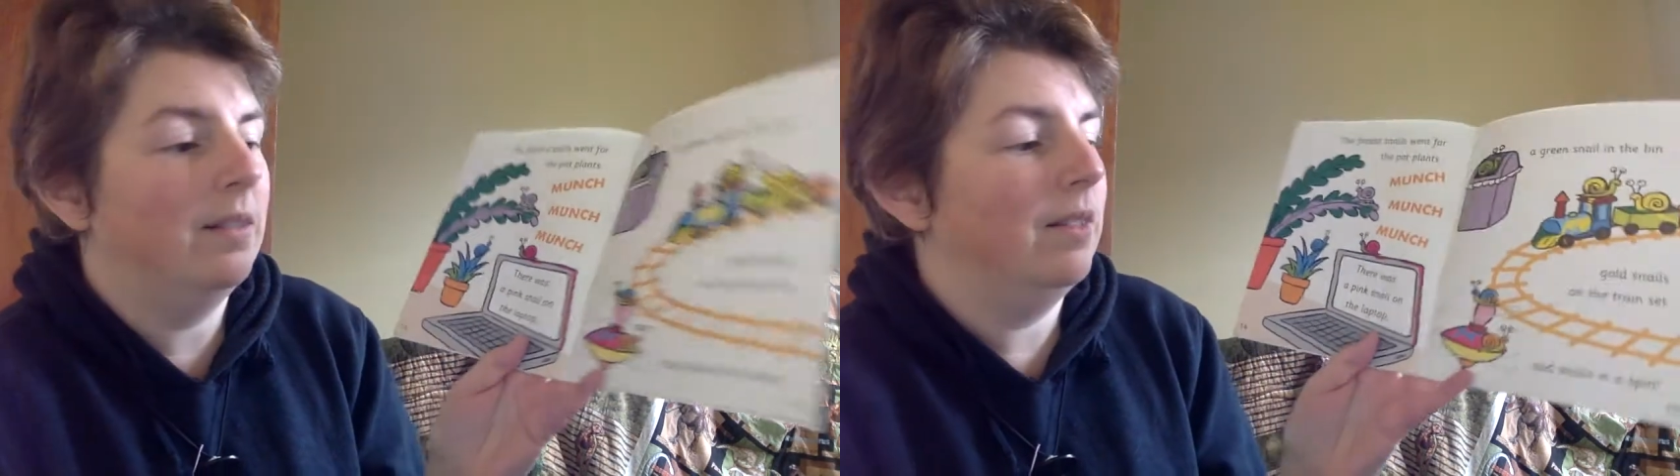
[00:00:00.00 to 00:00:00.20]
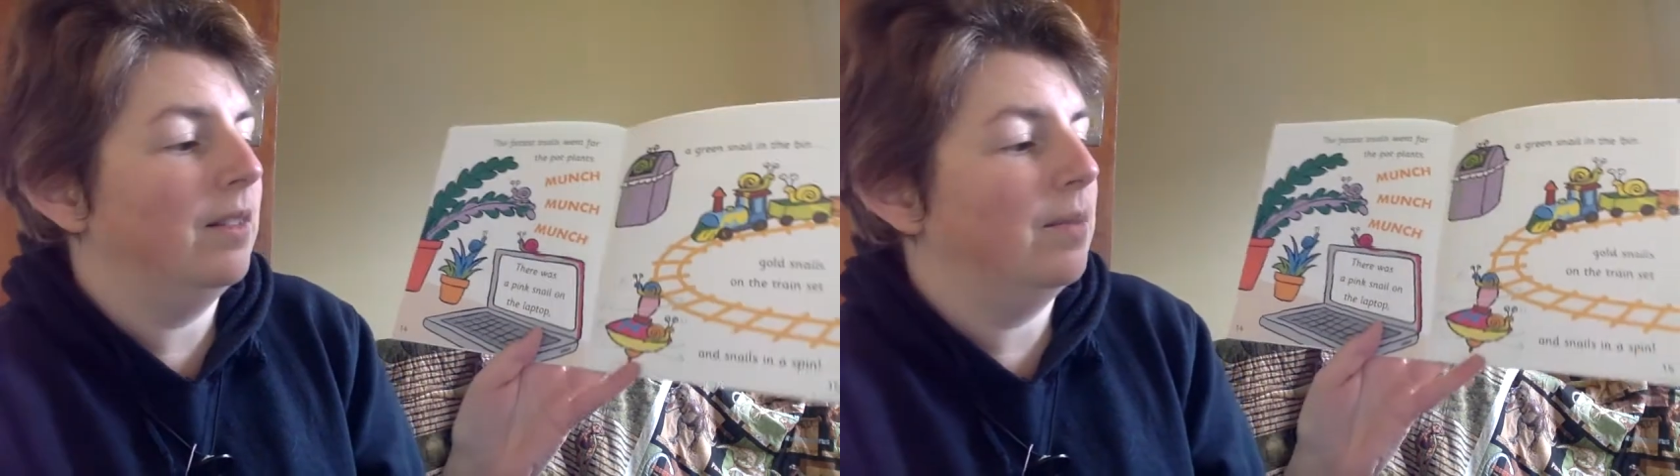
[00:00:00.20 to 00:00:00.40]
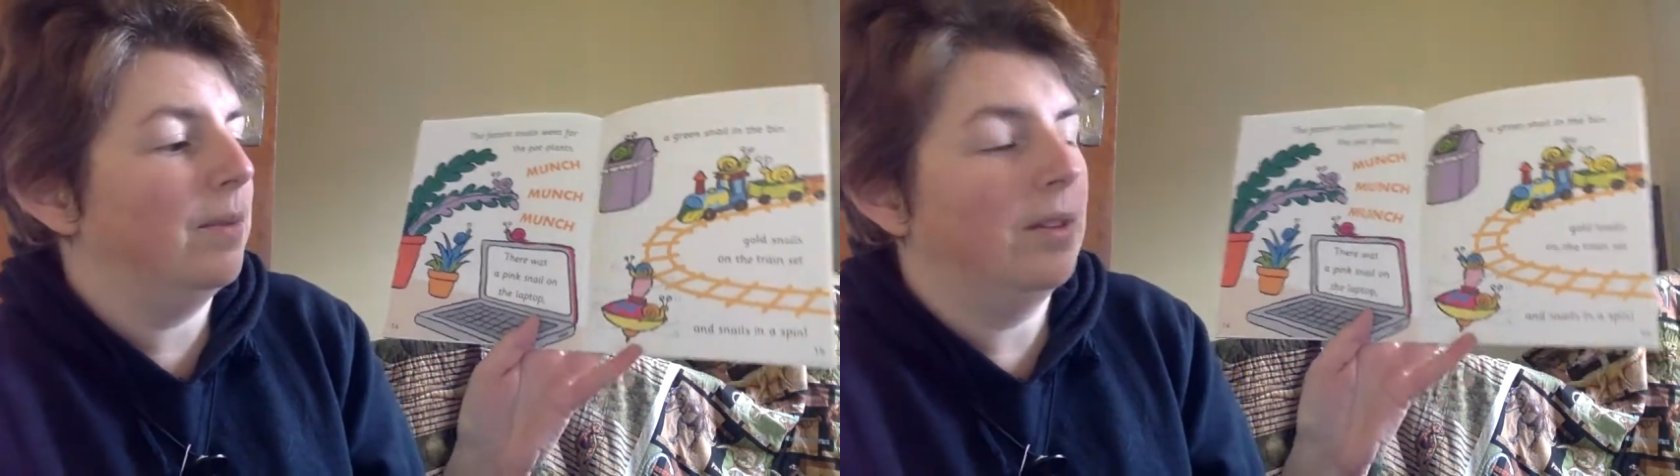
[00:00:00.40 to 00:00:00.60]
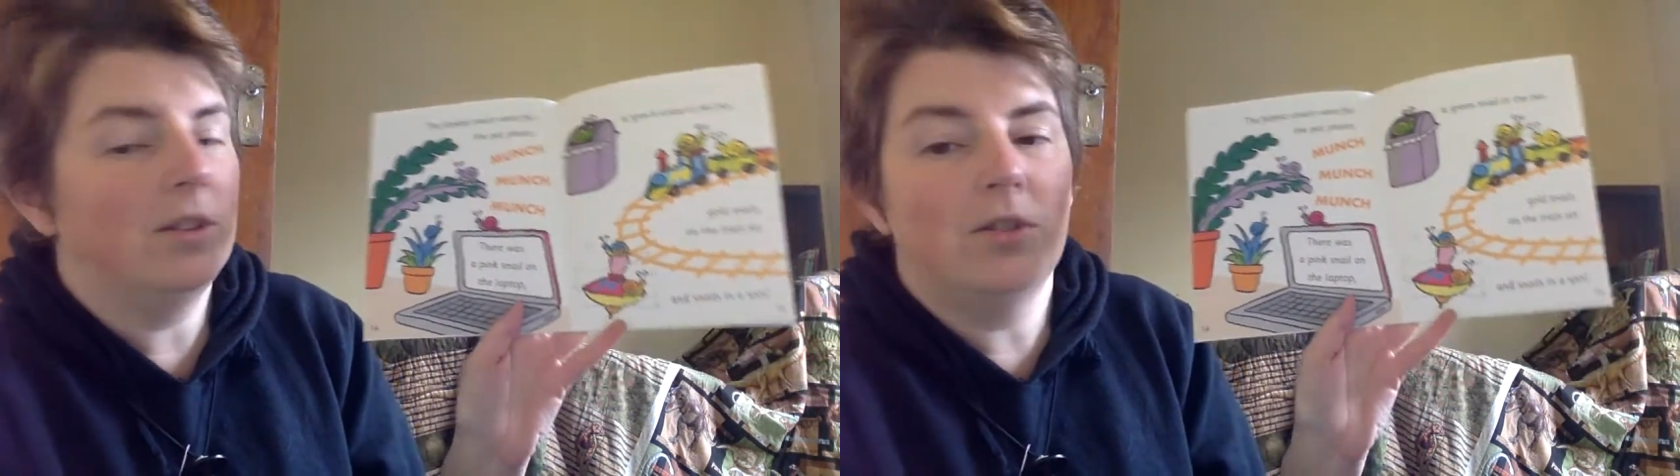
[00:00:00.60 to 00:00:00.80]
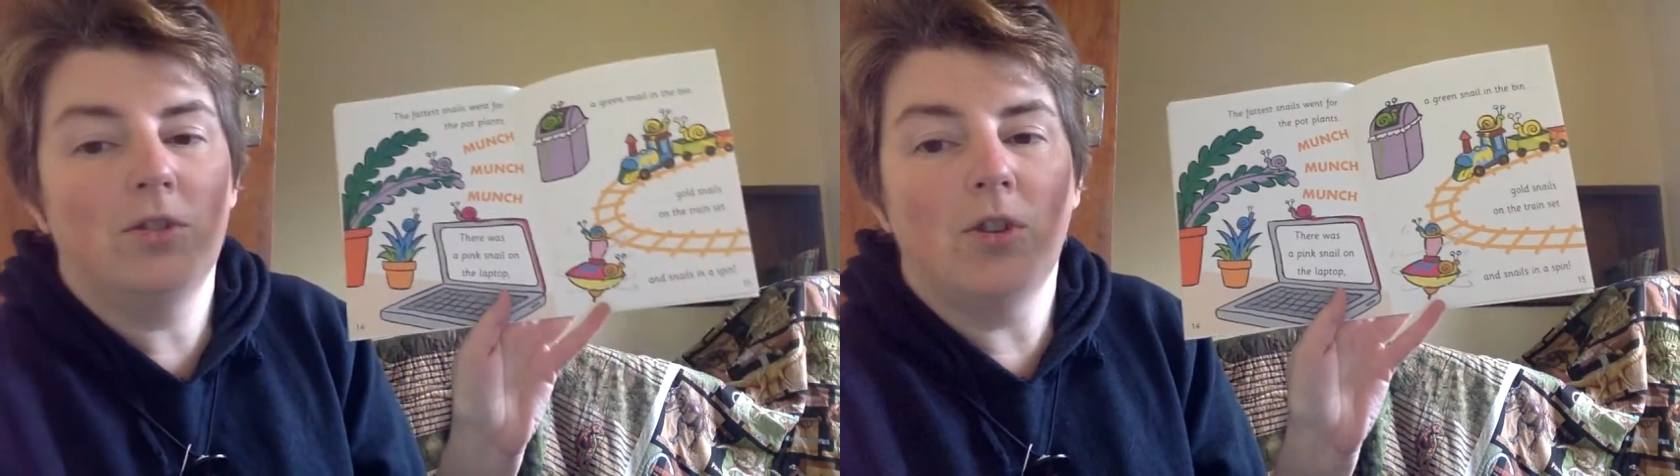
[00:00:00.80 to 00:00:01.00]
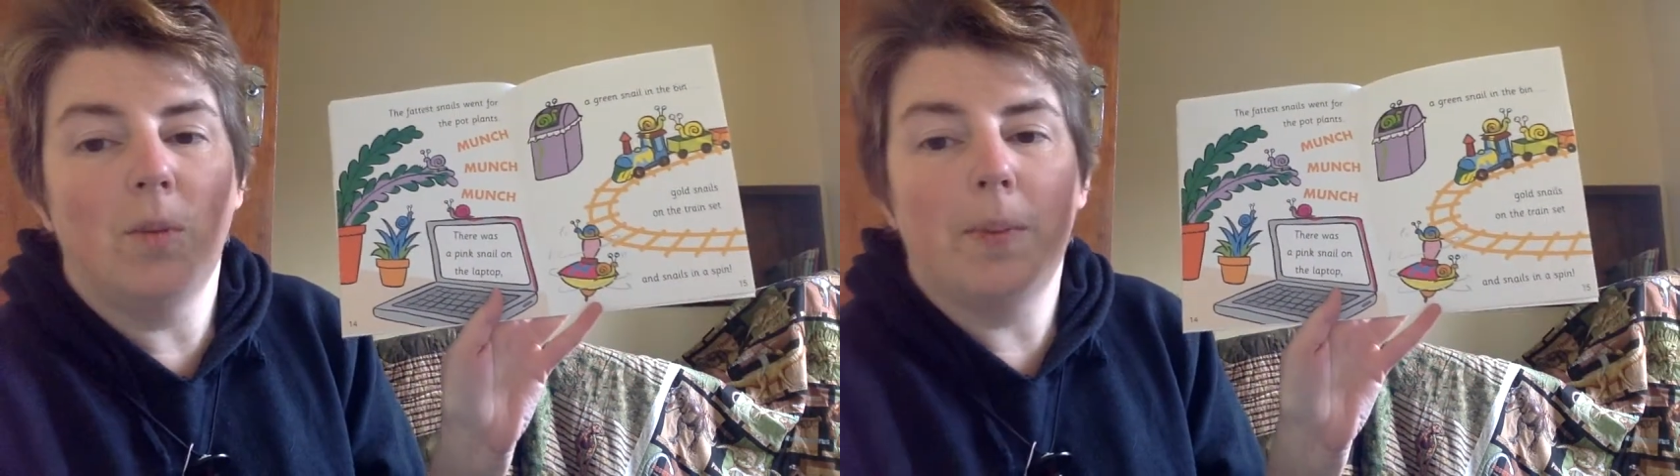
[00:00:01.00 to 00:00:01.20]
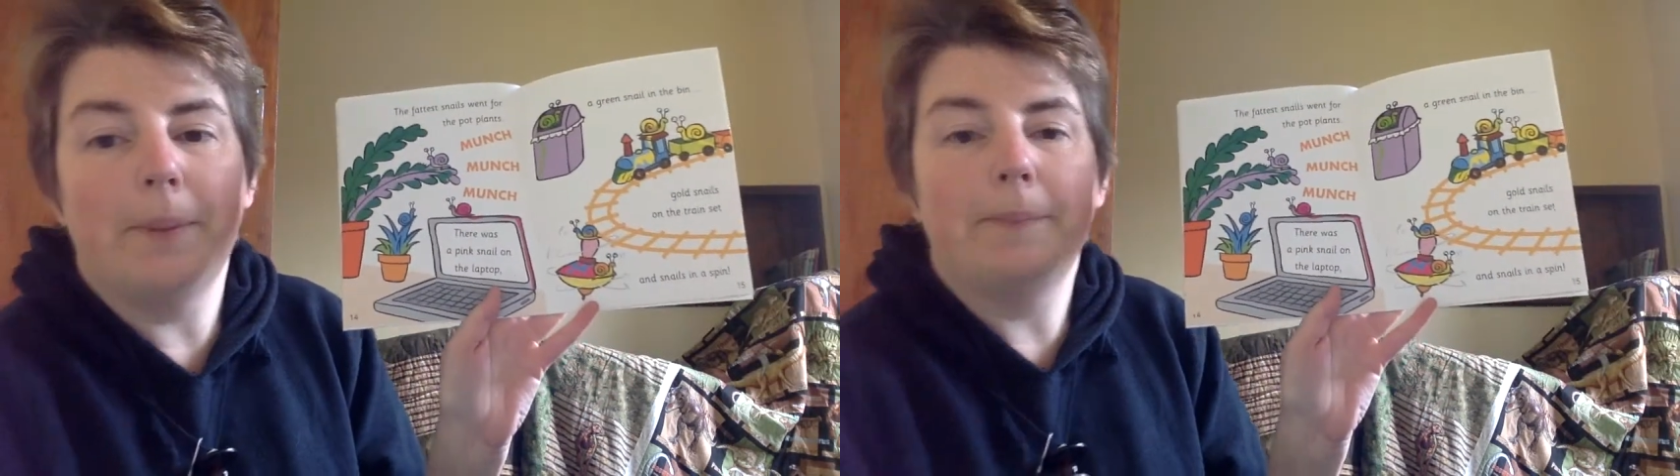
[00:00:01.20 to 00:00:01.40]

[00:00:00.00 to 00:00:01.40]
Look at them on the top.